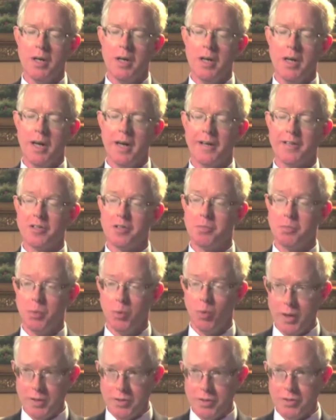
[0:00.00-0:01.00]

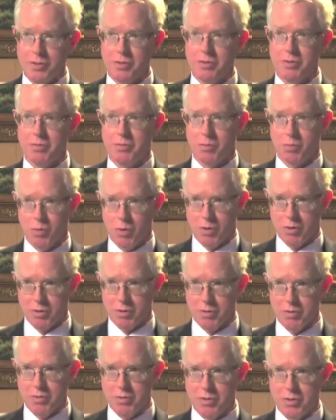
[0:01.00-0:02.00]
exploits
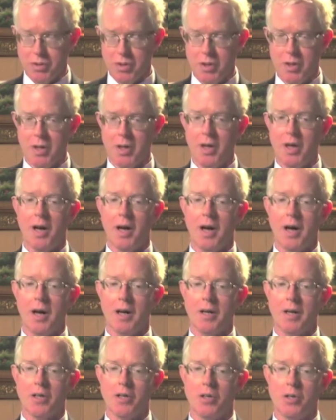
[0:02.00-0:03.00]
workers,
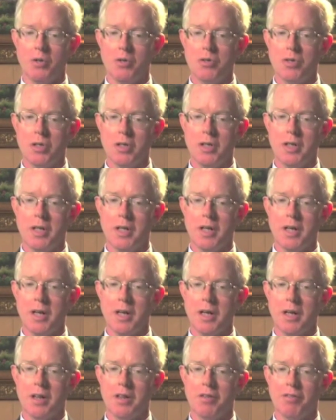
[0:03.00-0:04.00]
usually
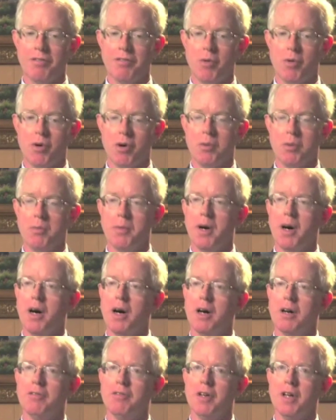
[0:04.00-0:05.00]
in the form
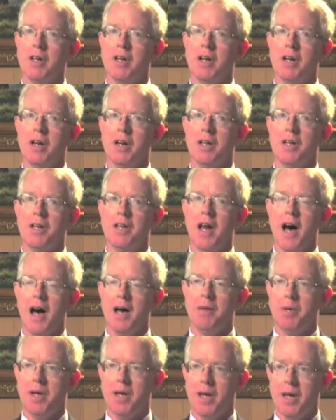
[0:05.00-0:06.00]
of
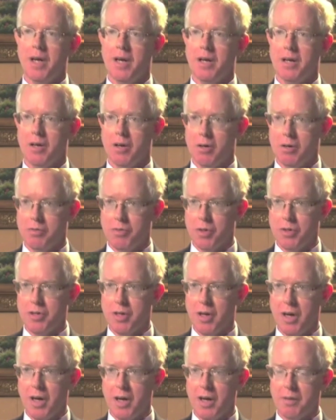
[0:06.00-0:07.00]
not paying
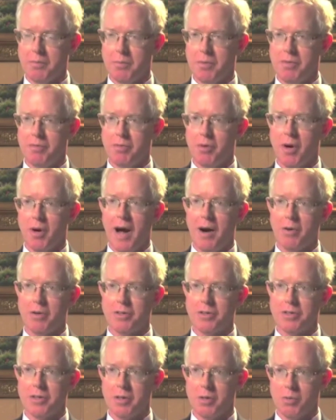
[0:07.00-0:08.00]
overtime for
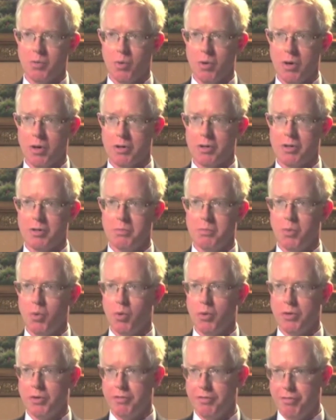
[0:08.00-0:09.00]
hours that are worked
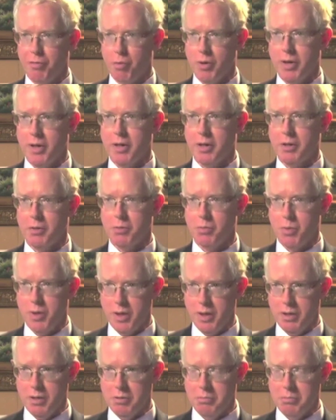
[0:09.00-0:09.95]
more than 40 in a week.